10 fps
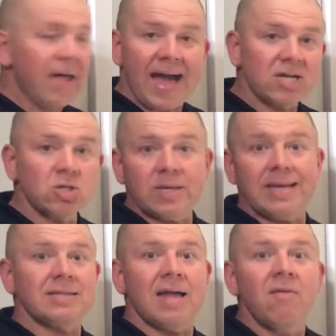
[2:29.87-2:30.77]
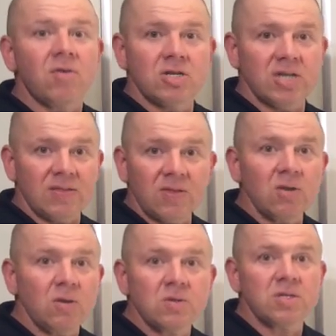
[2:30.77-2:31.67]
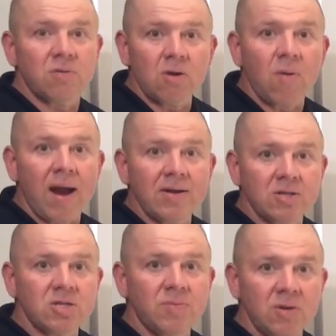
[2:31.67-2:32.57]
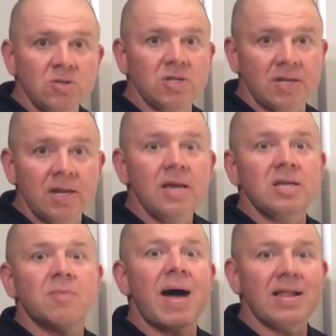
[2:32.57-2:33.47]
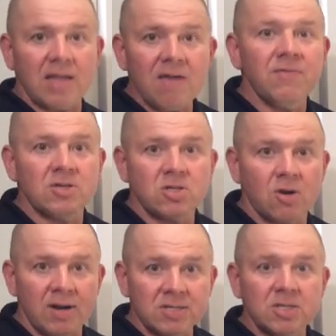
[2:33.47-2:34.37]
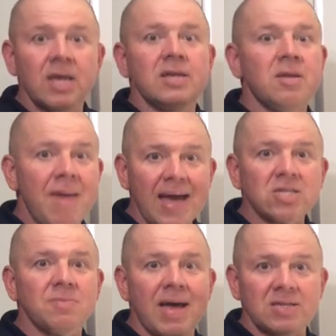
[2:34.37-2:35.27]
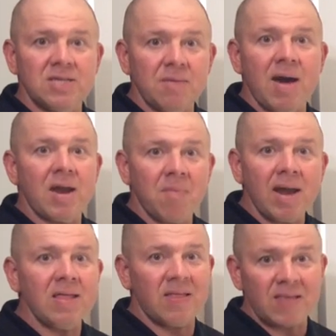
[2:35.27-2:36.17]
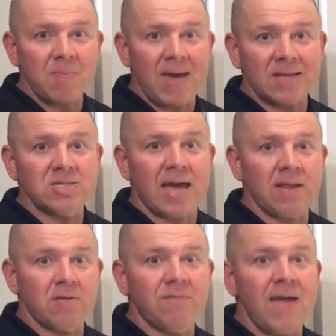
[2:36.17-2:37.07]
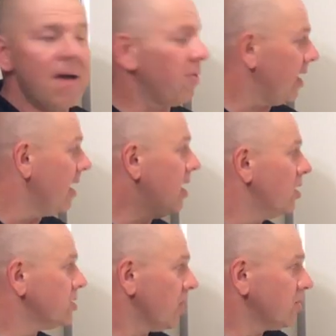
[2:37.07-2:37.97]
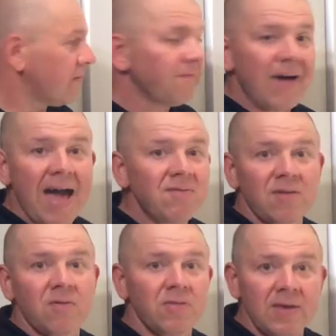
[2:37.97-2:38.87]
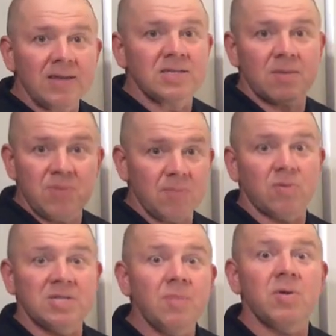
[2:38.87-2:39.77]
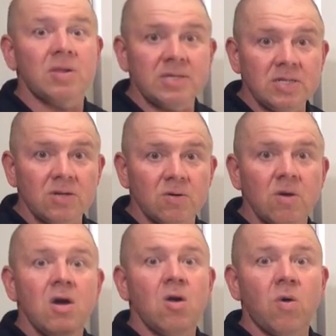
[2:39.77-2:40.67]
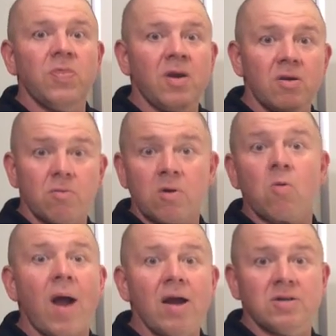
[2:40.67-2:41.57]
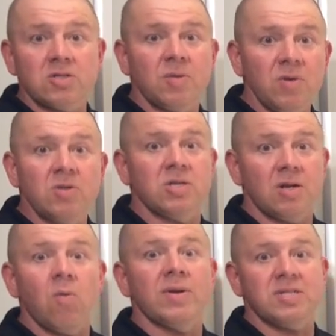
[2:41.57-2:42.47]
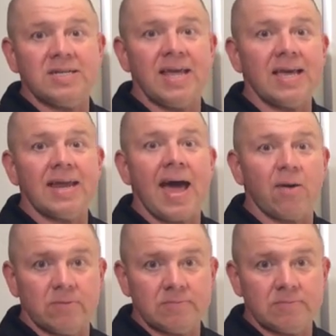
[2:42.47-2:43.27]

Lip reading: actually leverage it. They'll use their required distribution to buy life insurance to maximize the amount of money that they pass on to their family. So those are 5 different things that people typically do with their required distribution once they take it out.